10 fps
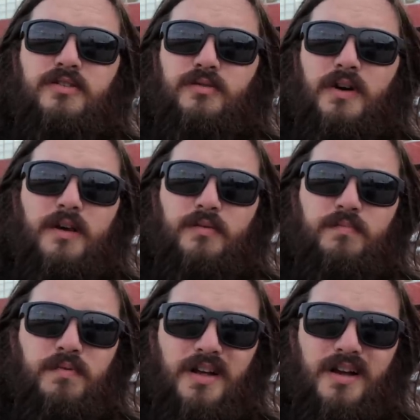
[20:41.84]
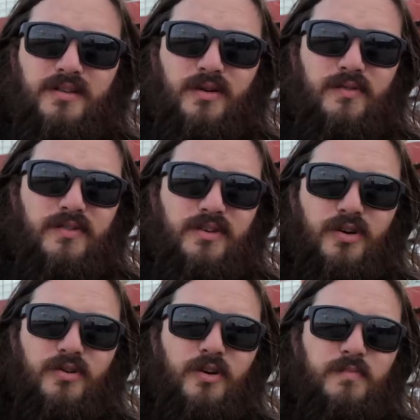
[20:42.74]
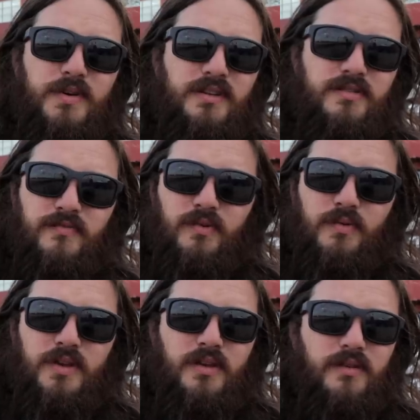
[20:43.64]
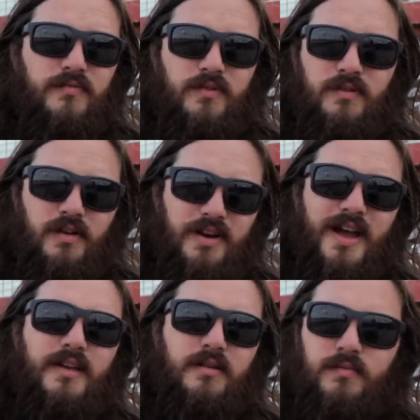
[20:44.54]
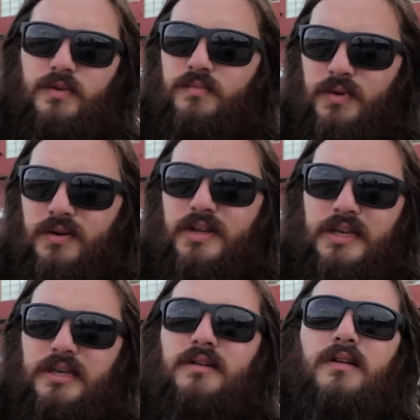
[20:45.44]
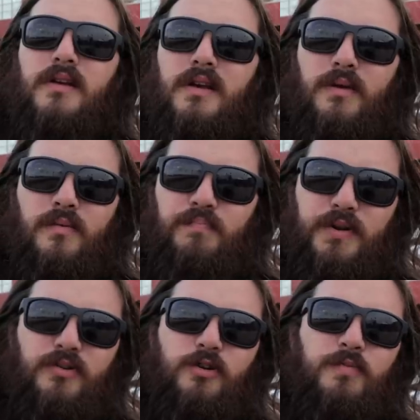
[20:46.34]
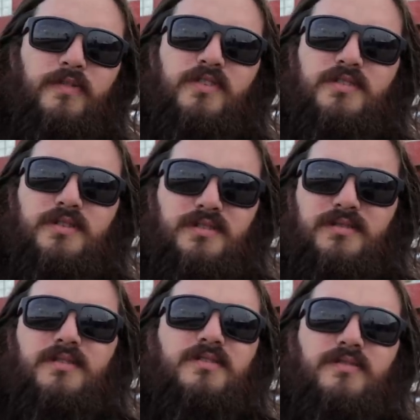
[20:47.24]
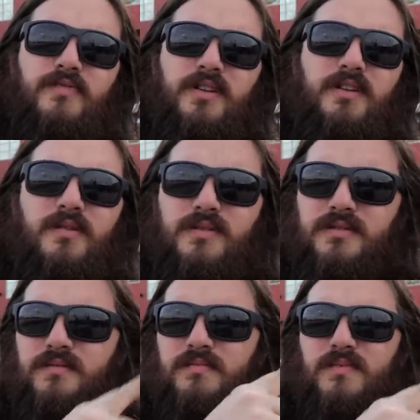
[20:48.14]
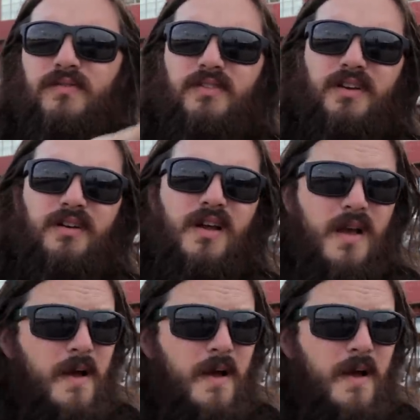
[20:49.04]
to ride with Block over to Cocoa Beach for a weekend, for a night. We went to eat, a big group of us. There's a video, it's over there.